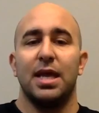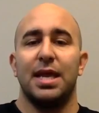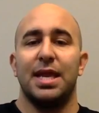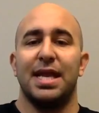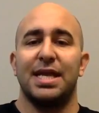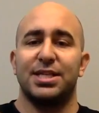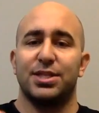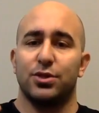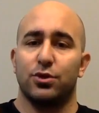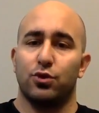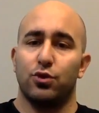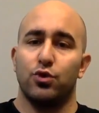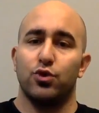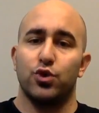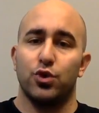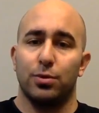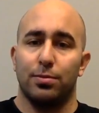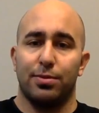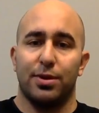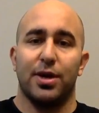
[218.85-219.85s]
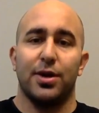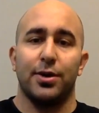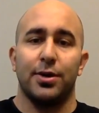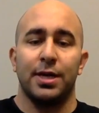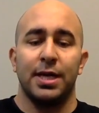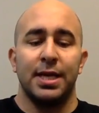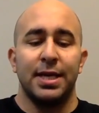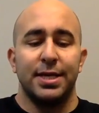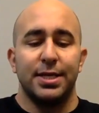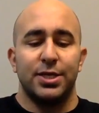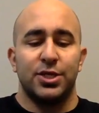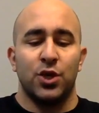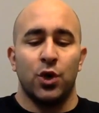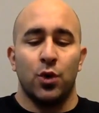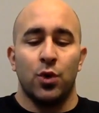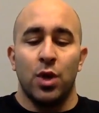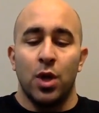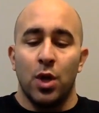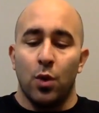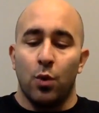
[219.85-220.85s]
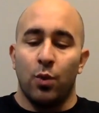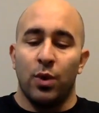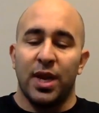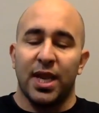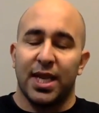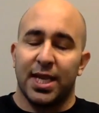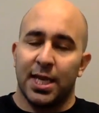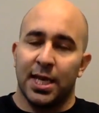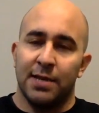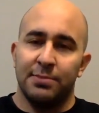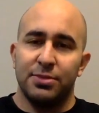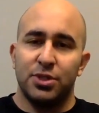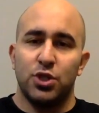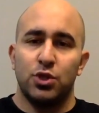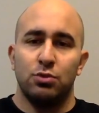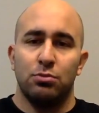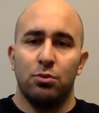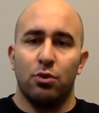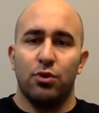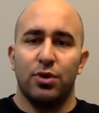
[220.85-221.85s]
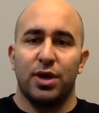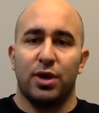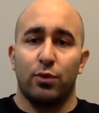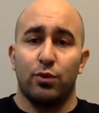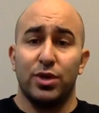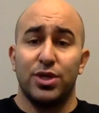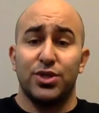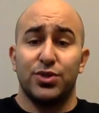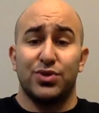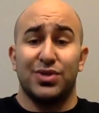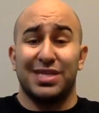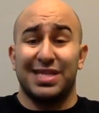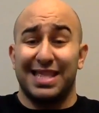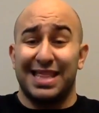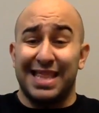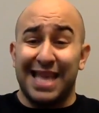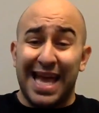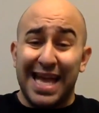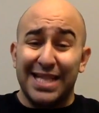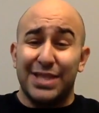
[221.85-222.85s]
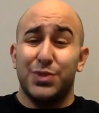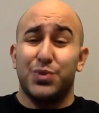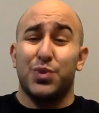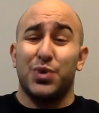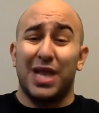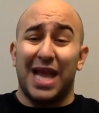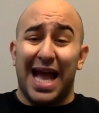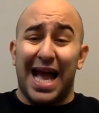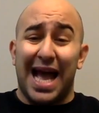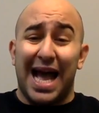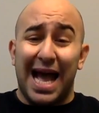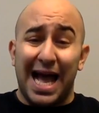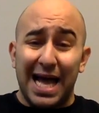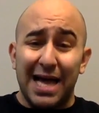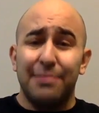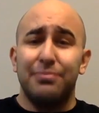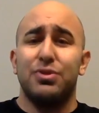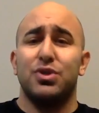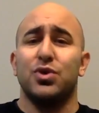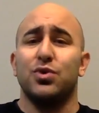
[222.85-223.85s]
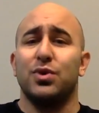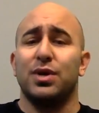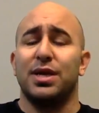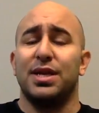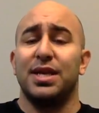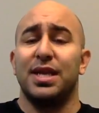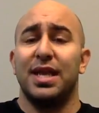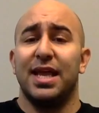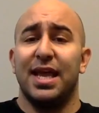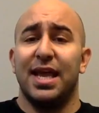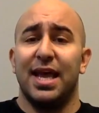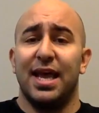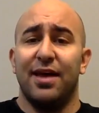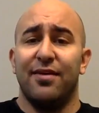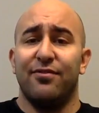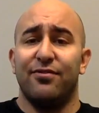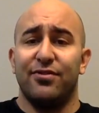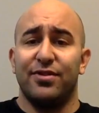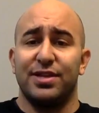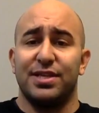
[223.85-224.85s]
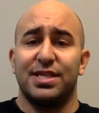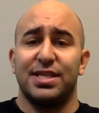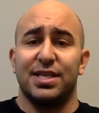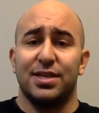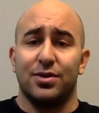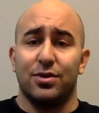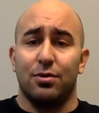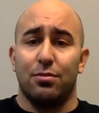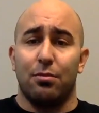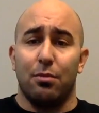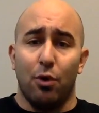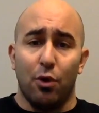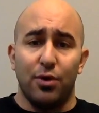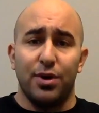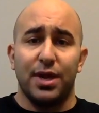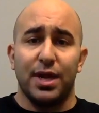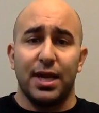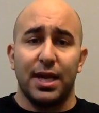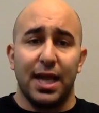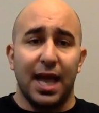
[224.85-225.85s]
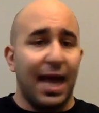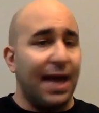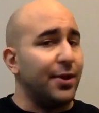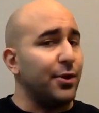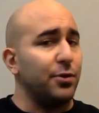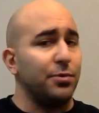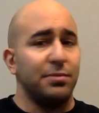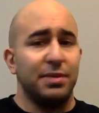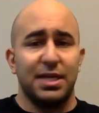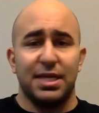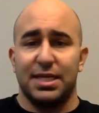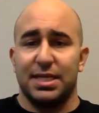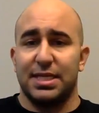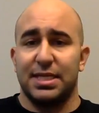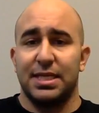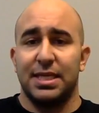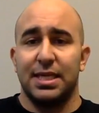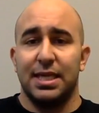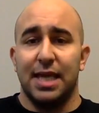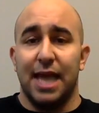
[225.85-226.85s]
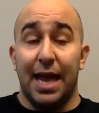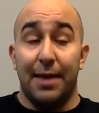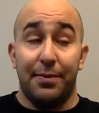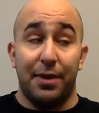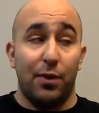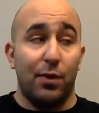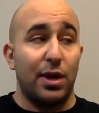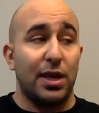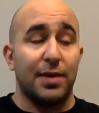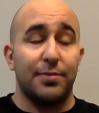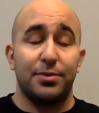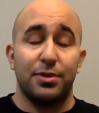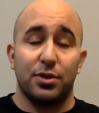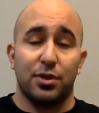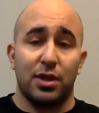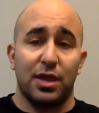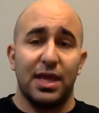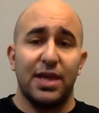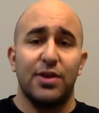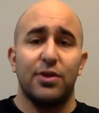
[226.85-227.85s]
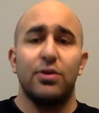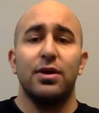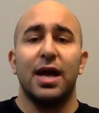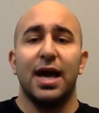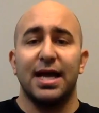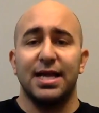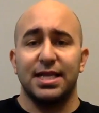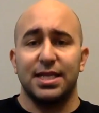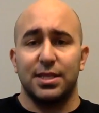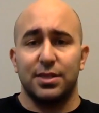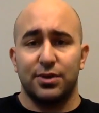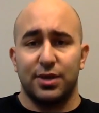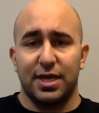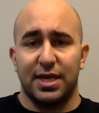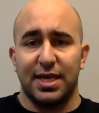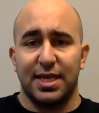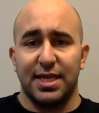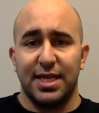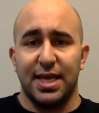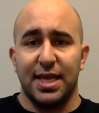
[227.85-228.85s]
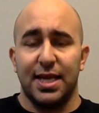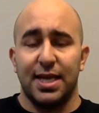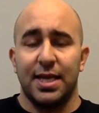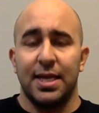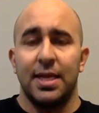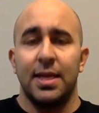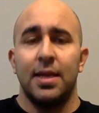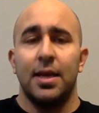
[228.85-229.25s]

And that's the crucial part. So when it comes to morning rituals, that's what I'm doing every single morning. I don't miss. I may wake up a little later, I still get it done.